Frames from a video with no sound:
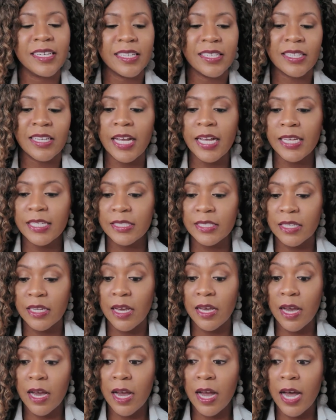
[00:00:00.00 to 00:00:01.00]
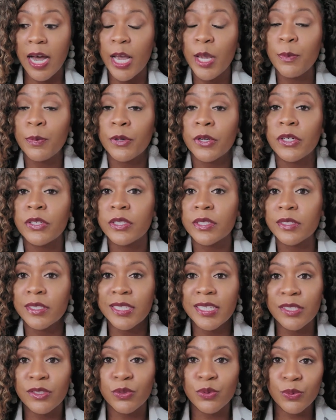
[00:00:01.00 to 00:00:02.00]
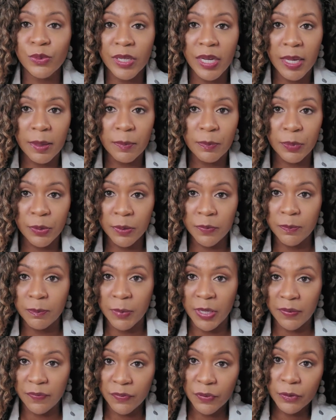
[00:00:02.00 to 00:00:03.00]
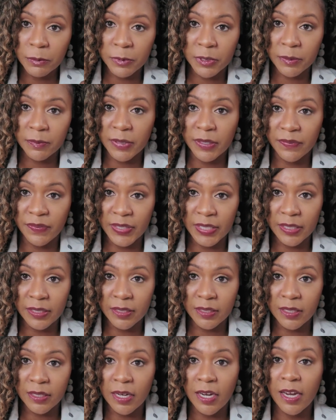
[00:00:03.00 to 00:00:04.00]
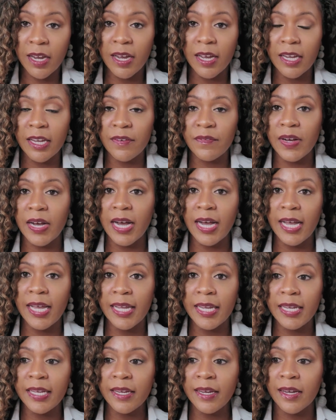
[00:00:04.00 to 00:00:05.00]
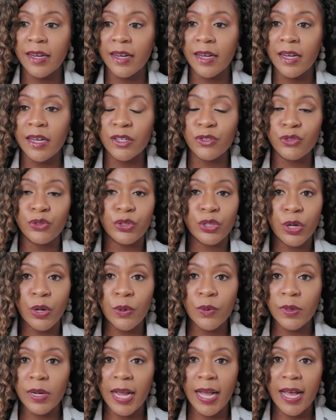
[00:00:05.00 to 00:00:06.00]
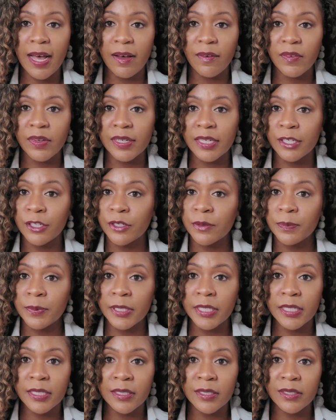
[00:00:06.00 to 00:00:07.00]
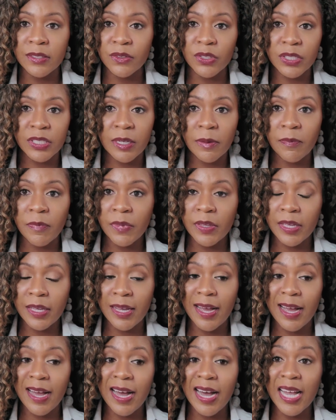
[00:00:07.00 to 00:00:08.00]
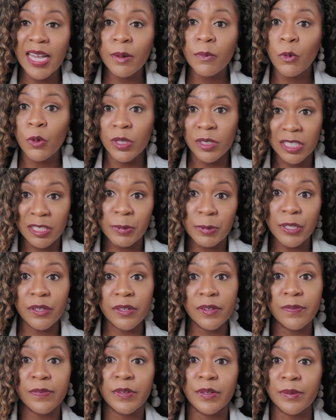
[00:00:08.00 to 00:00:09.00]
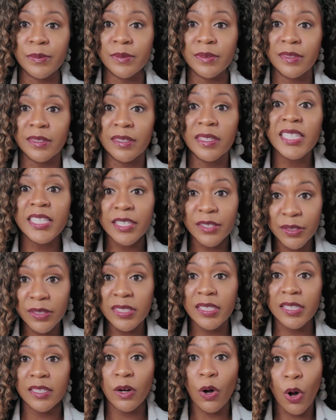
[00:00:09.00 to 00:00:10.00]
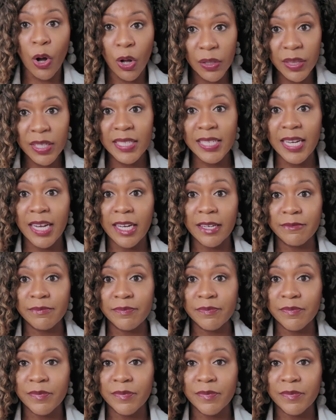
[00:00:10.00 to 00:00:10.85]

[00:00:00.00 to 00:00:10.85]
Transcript: Guys, I personally do not put my phone up to my face. If I don't have an earpiece or something, I am on speakerphone, literally all the time.